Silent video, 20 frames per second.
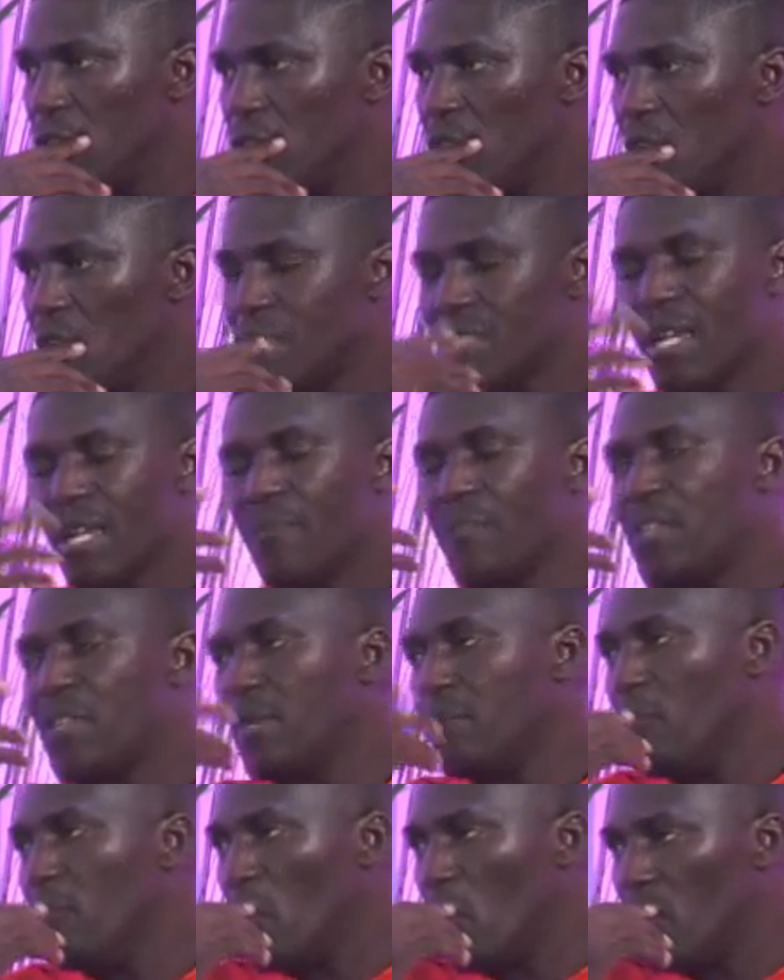or
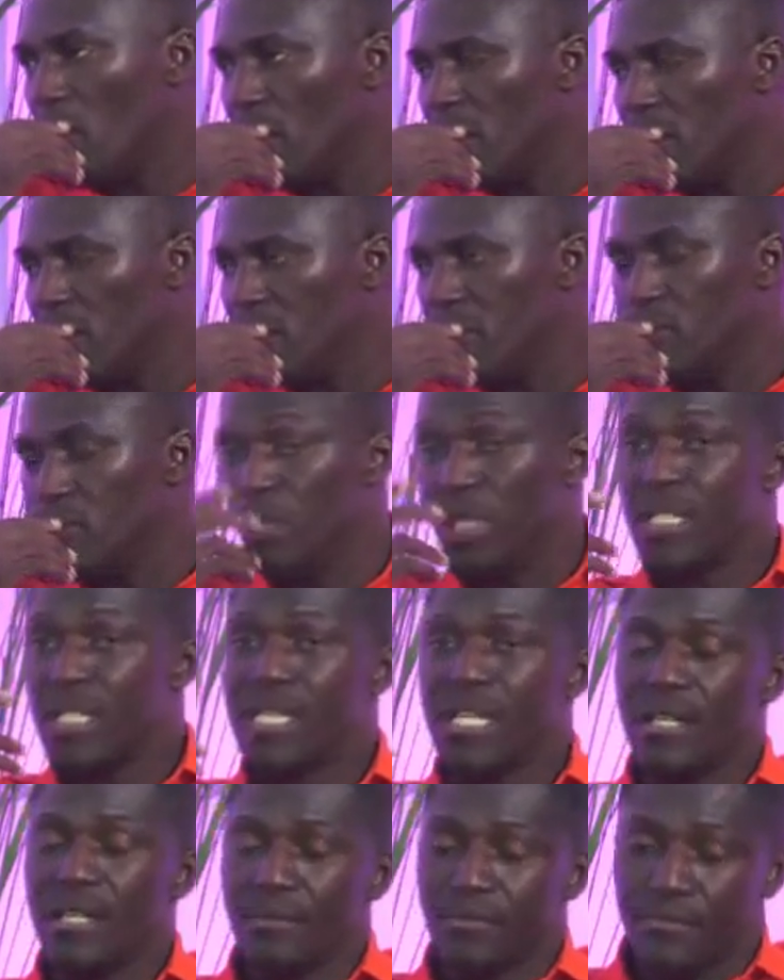something more.
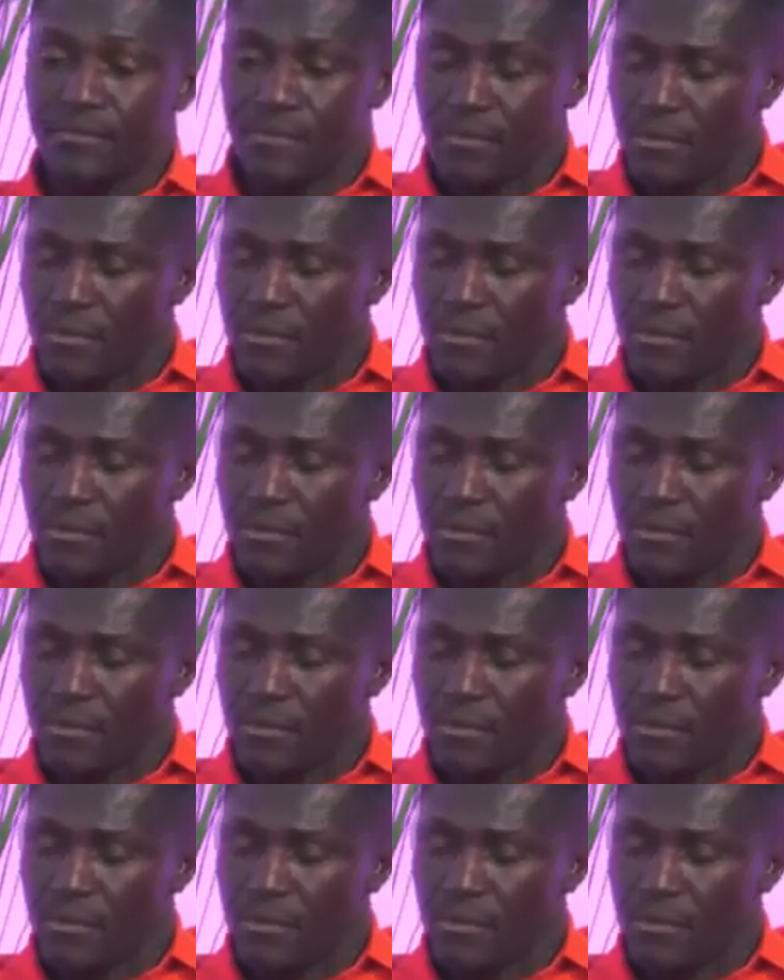Reason